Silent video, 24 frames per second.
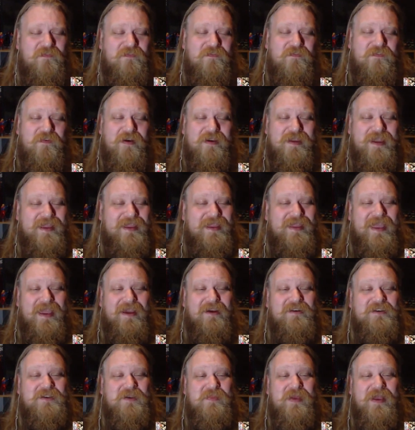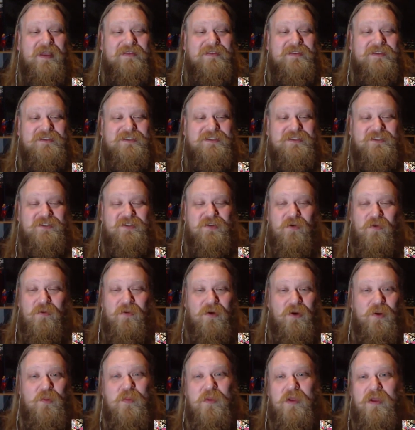Nobody fucking cares about
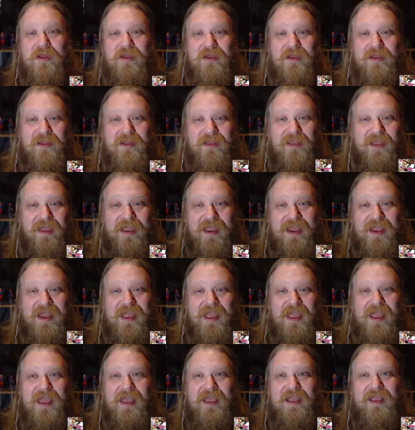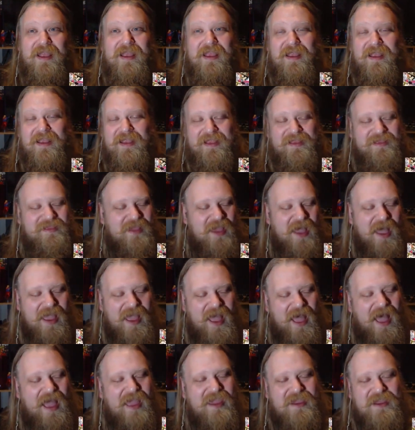Storm. Like, they
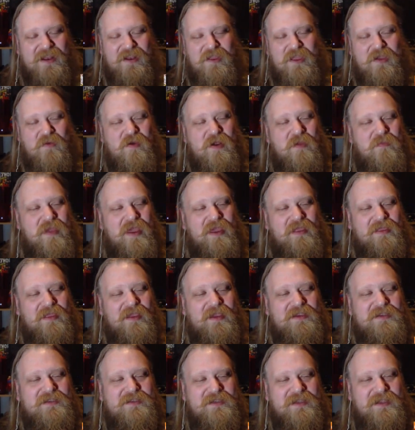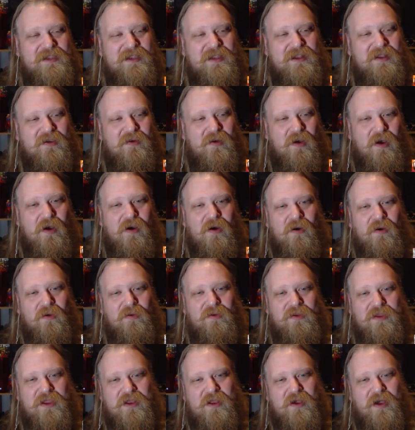want to make these,
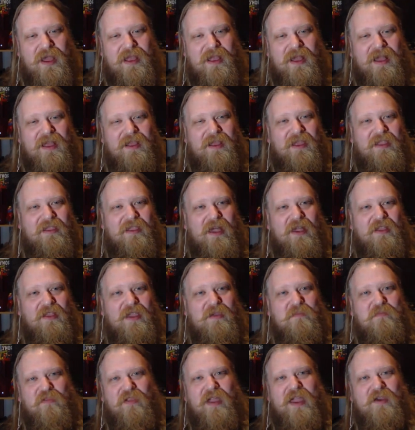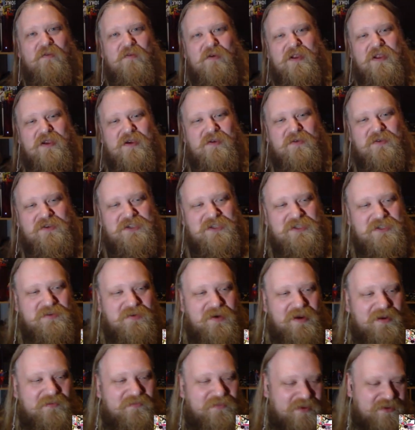I like Black Widow. She's a
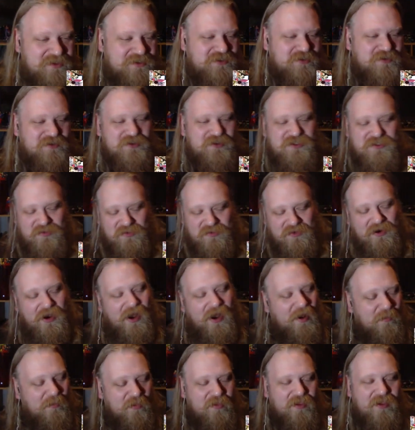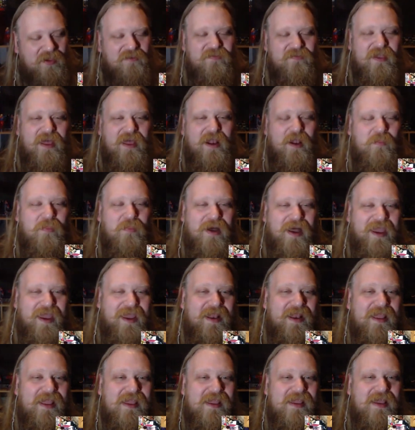great Avenger. Sure, I believe that. I'll buy
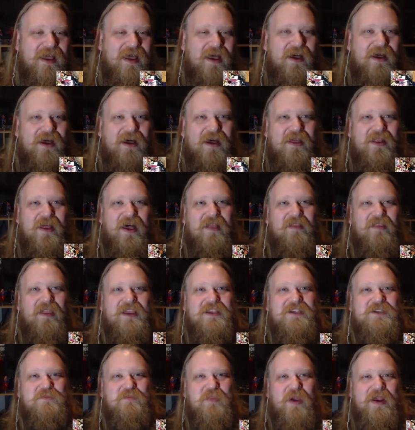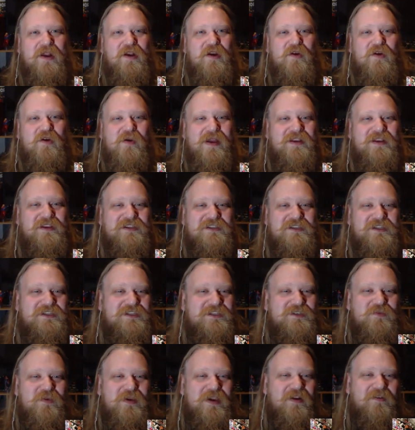it. I like Spider-Gwen.
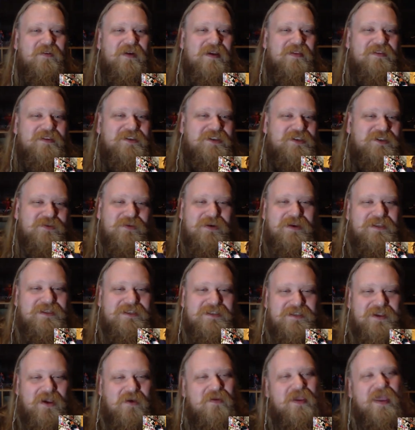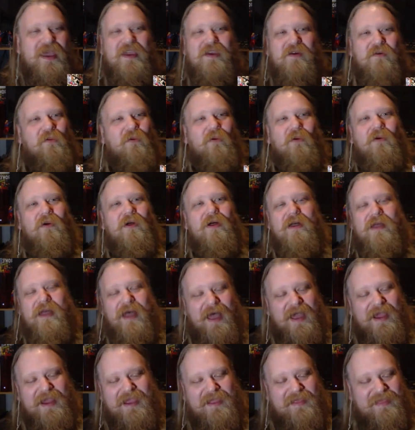She's swinging around the streets. Okay, cool.
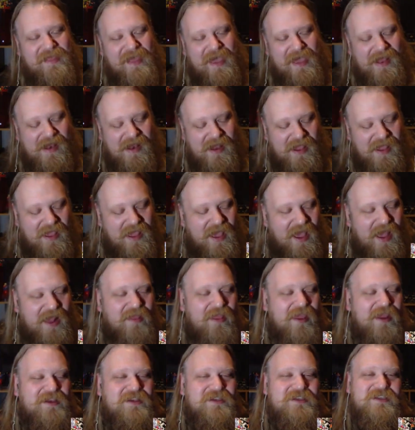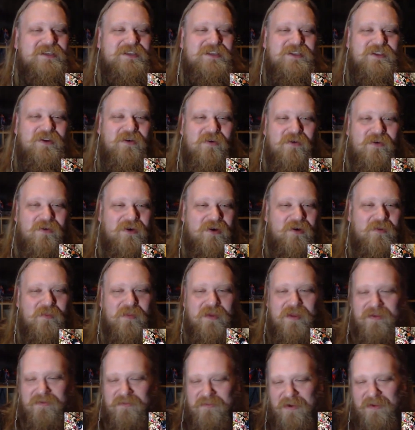I get that. I like
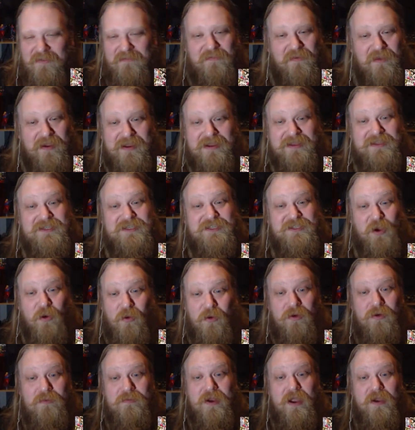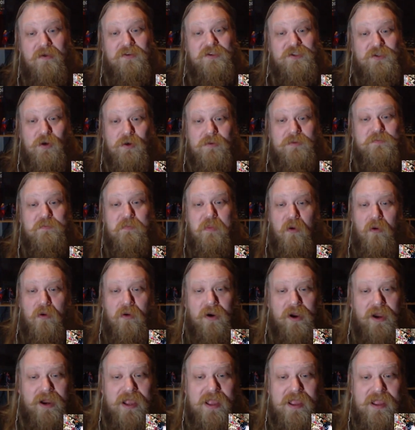Storm. What? Fucking Storm? No, Storm's
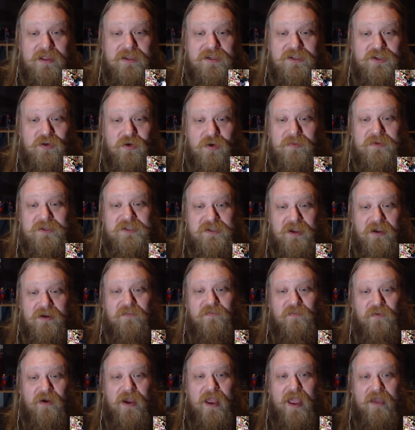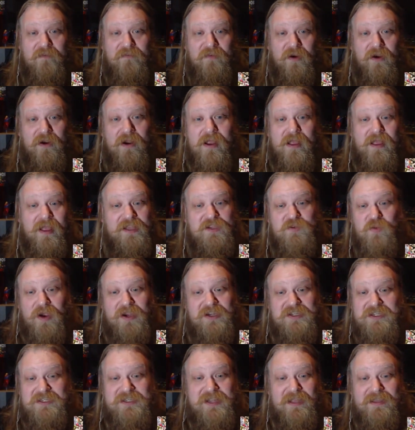boring. Storm has sucked forever. That's
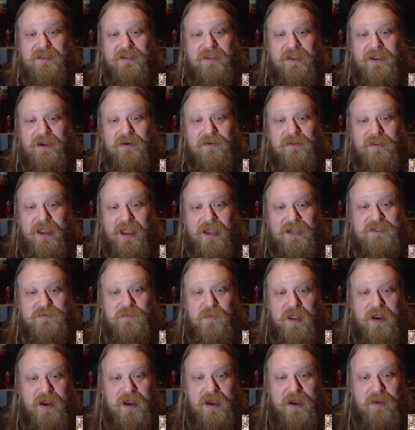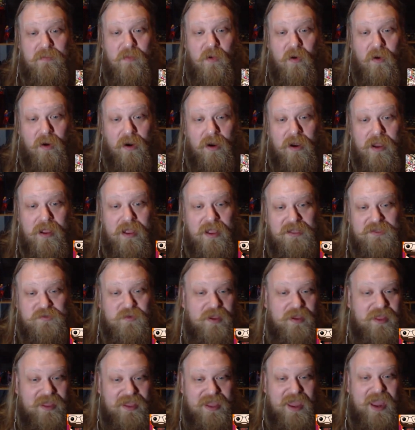why she's not the leader of the X-Men anymore.
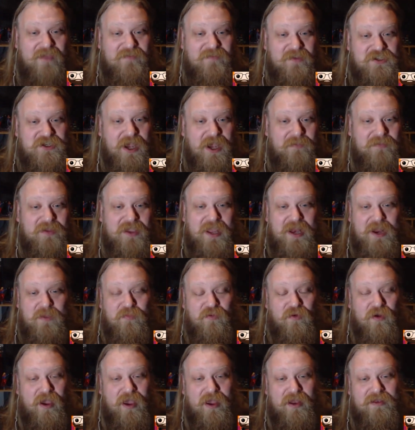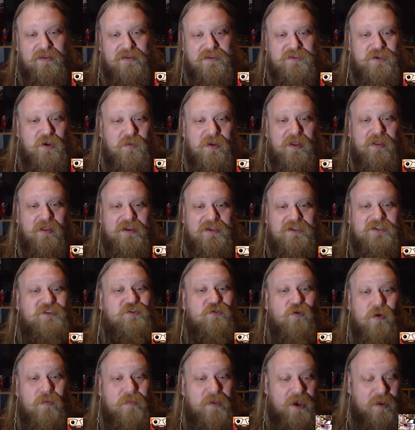That's why they gave the job to Kitty Pryde, because nobody
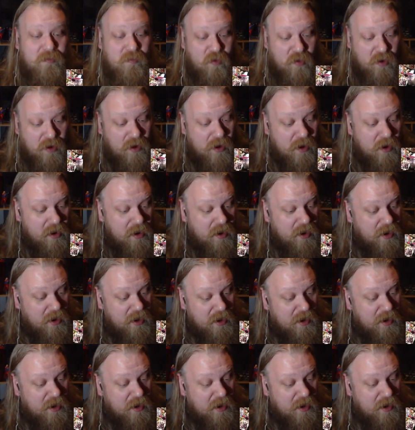likes Storm anymore.